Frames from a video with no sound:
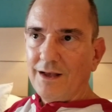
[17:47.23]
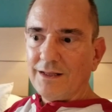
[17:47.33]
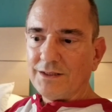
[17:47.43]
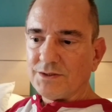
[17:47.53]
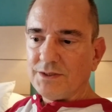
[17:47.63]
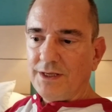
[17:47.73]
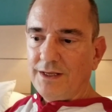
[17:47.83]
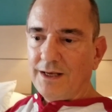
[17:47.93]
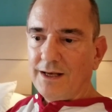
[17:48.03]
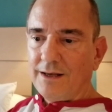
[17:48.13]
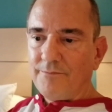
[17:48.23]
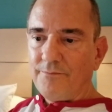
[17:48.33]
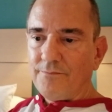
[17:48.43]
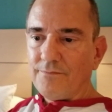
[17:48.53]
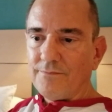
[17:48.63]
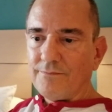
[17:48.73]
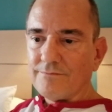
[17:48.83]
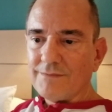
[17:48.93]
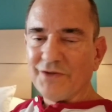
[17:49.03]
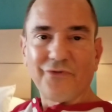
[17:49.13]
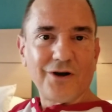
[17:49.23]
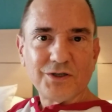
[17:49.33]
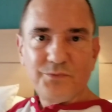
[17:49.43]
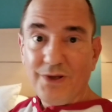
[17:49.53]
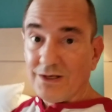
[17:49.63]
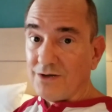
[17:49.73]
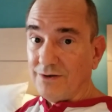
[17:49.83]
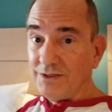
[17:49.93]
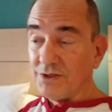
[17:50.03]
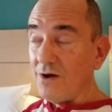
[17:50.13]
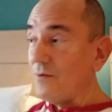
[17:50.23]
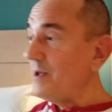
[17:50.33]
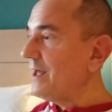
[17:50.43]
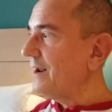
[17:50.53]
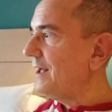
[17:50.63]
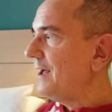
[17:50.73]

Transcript: let's see, um, as far as Bitcoins go, man,